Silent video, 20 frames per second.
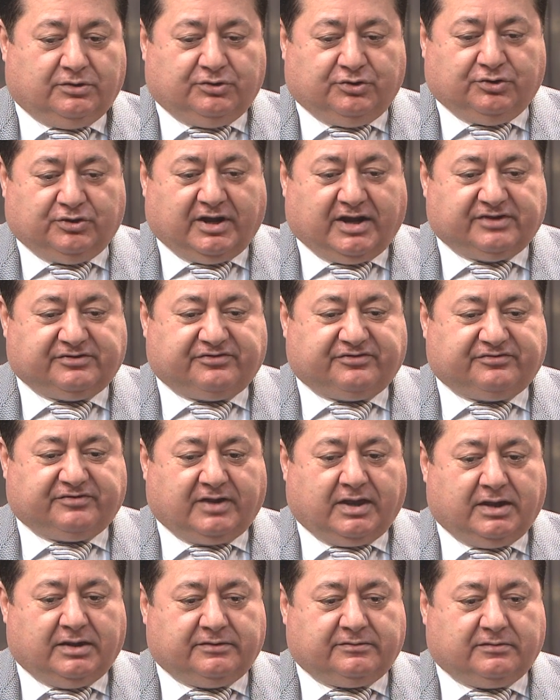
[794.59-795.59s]
United
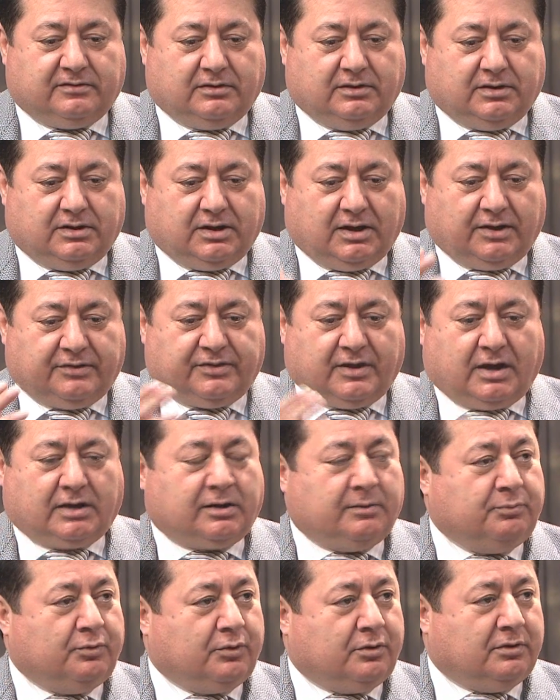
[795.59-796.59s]
States and the
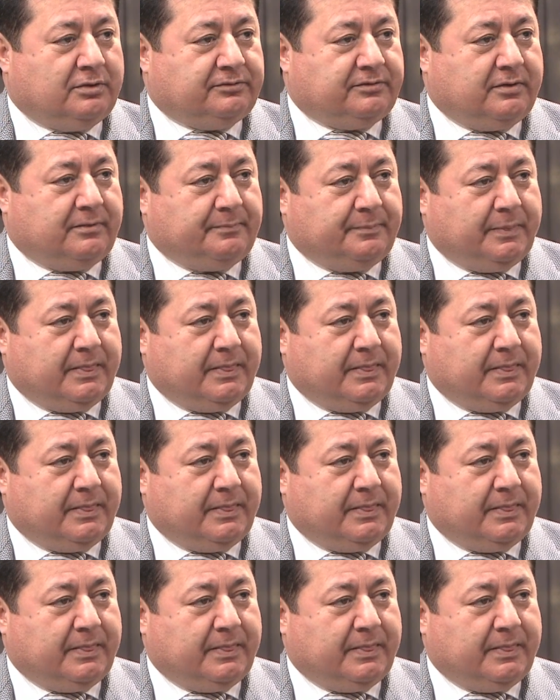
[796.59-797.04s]
Arab world.